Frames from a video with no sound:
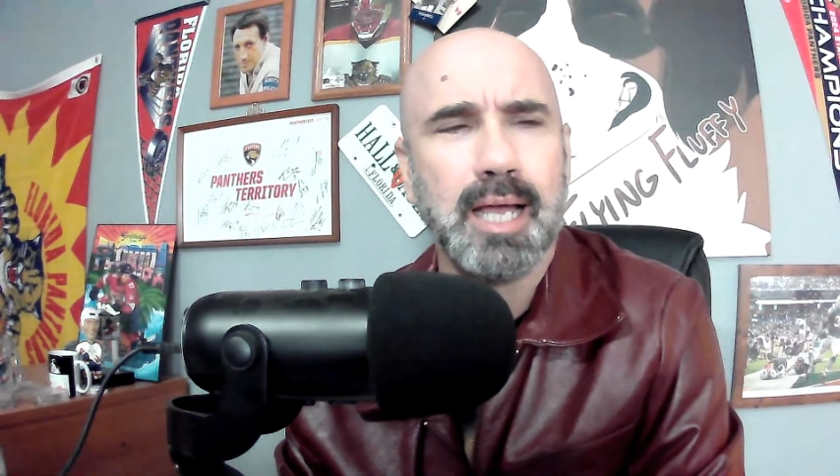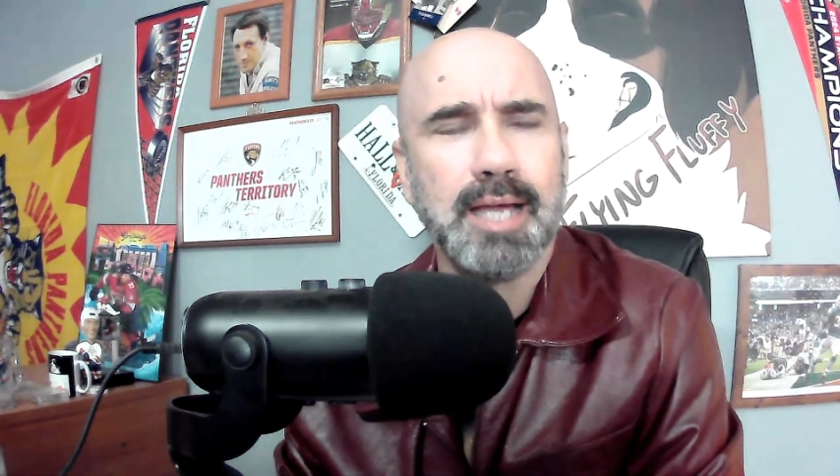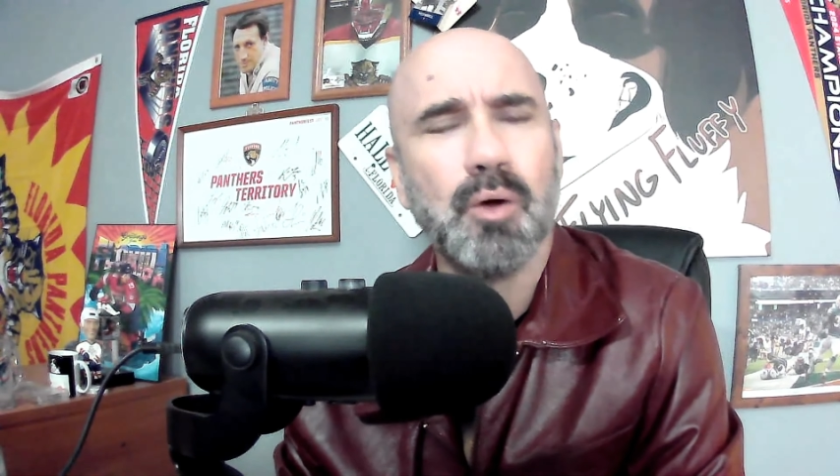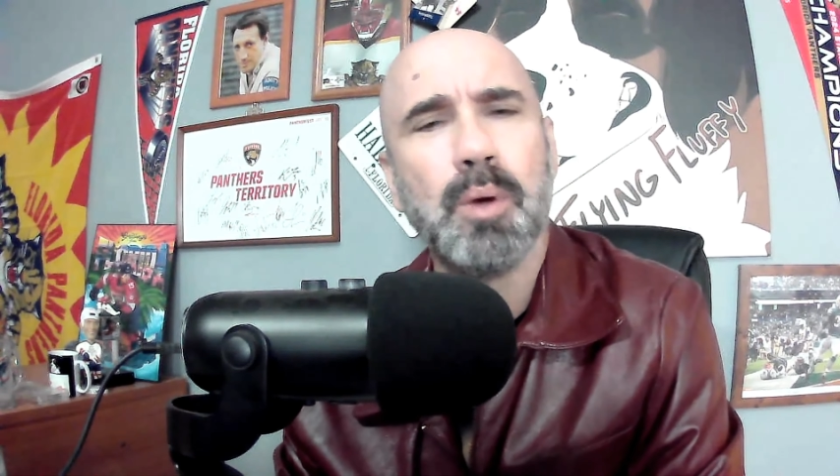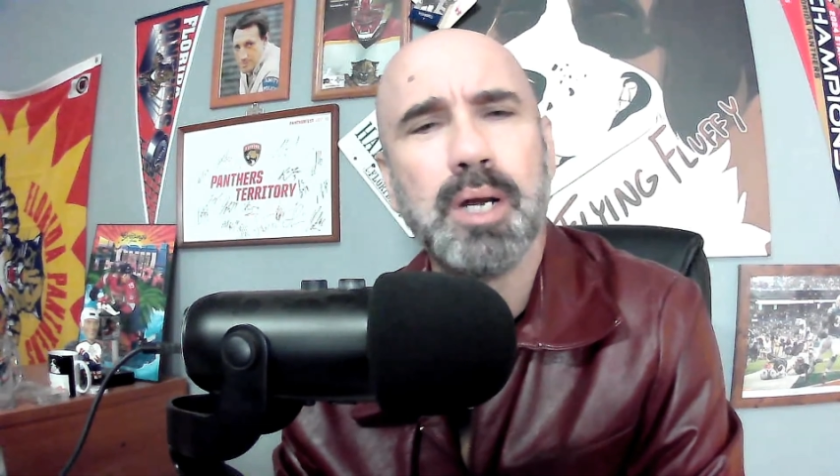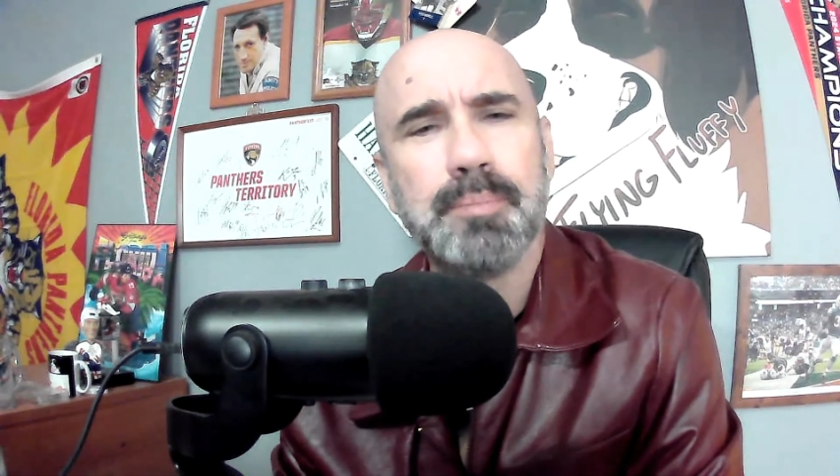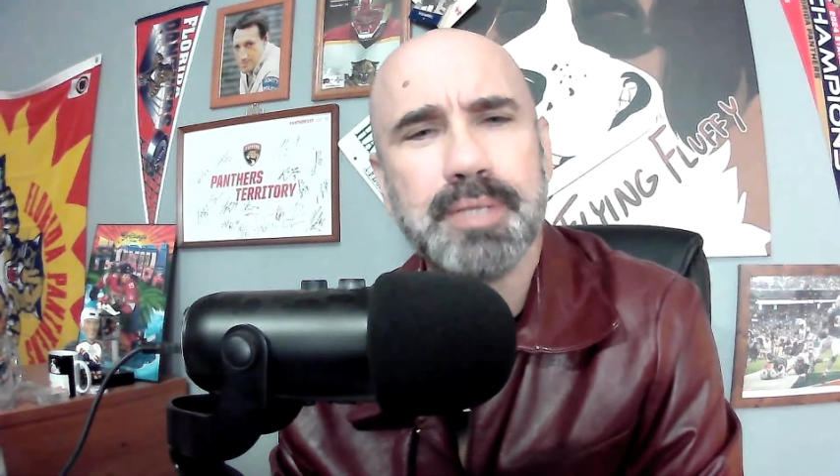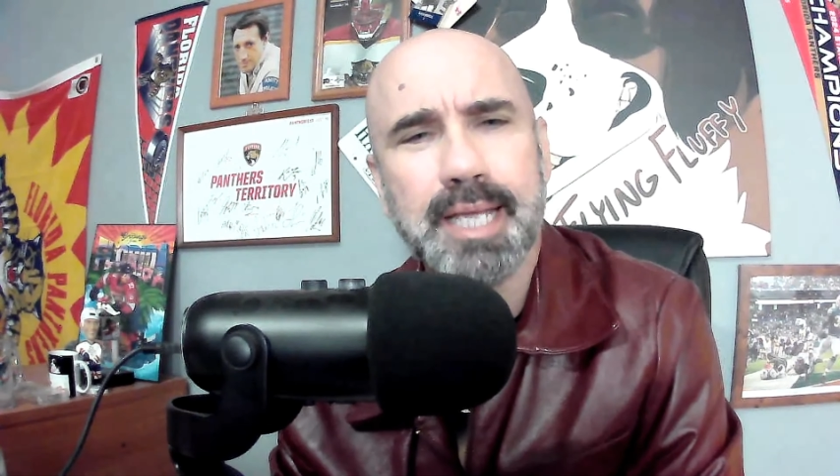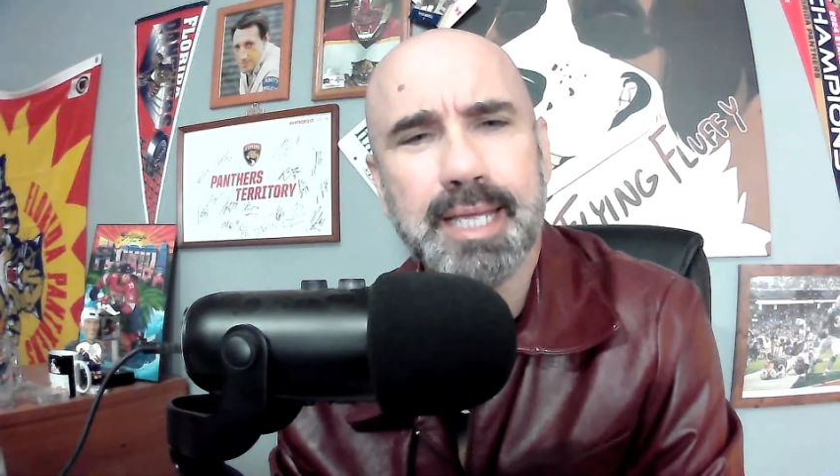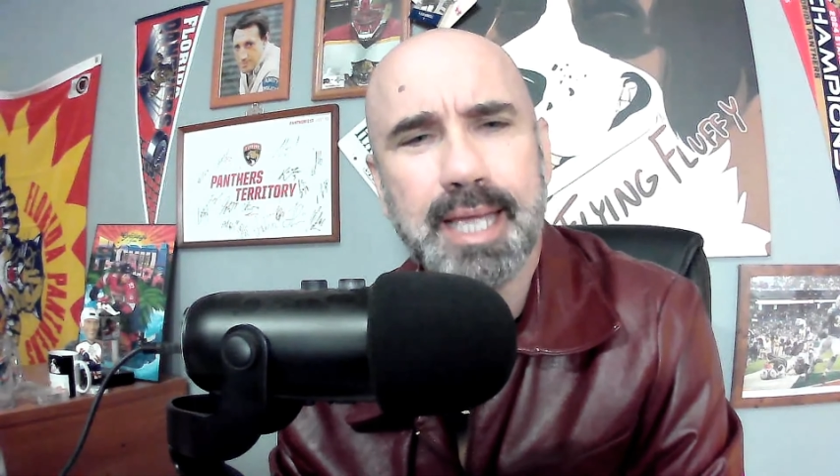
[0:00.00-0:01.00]
I don't want to
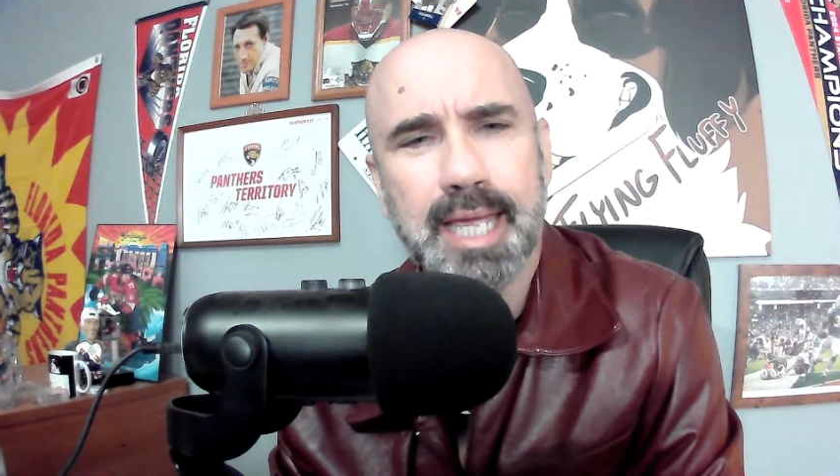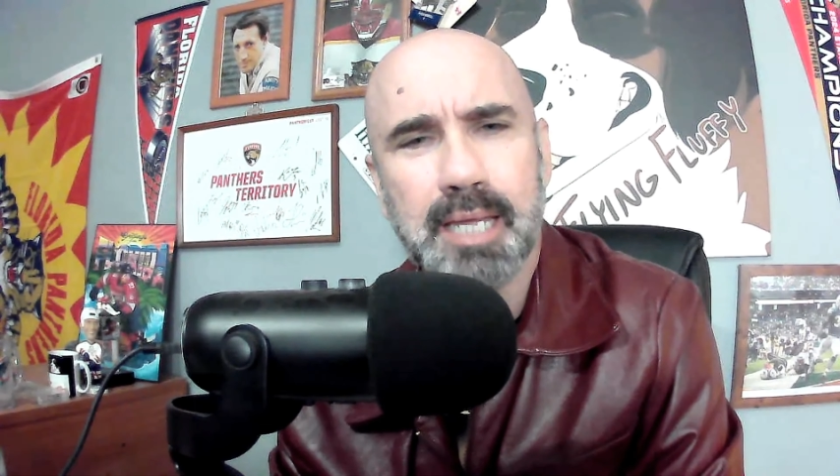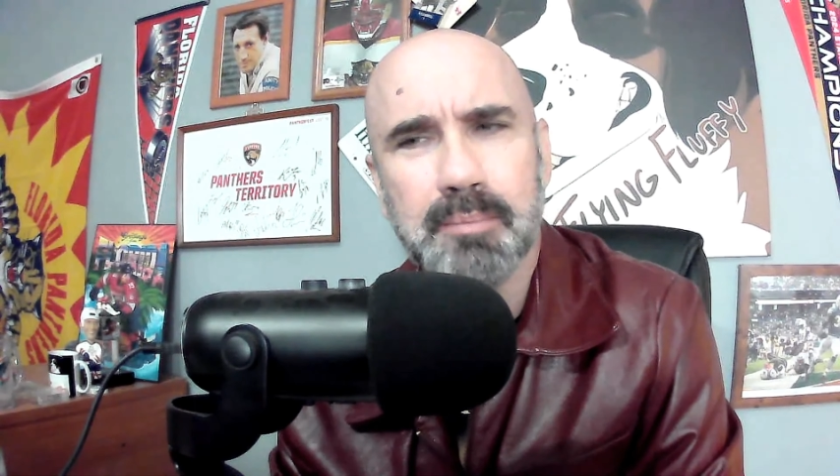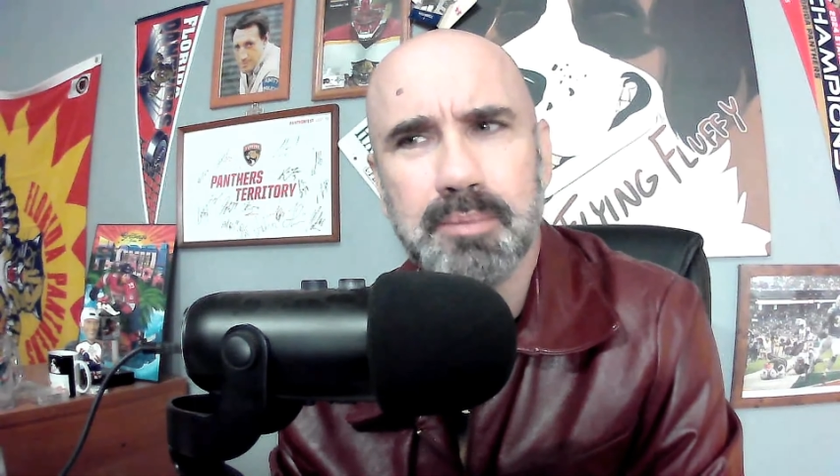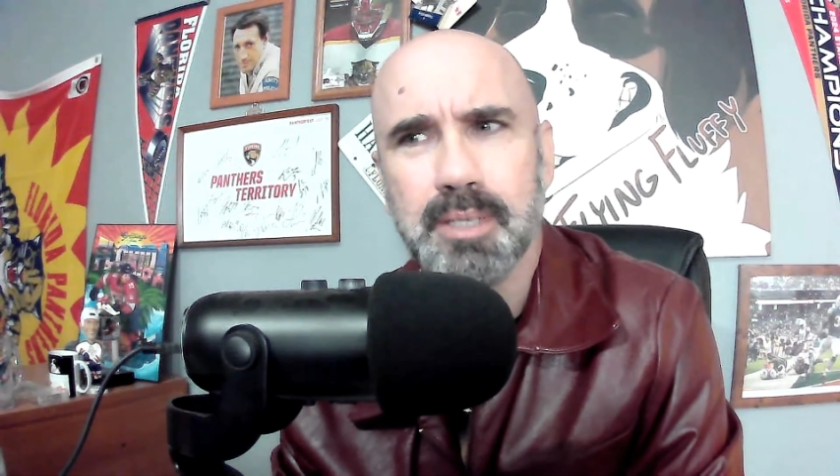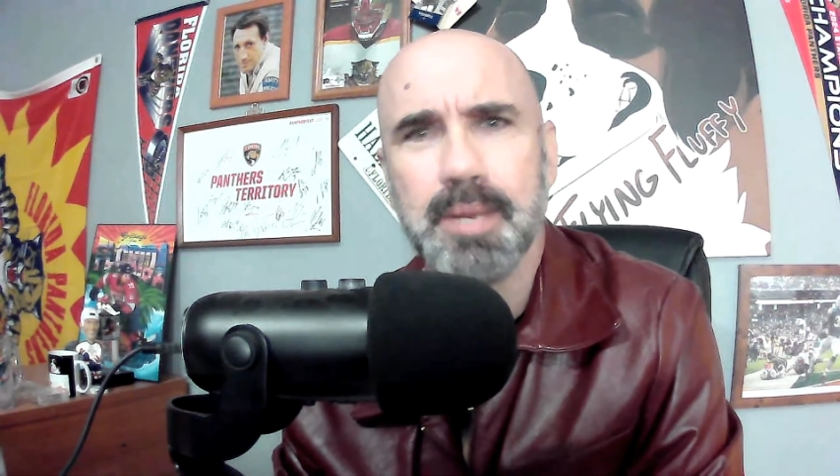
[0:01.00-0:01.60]
play games,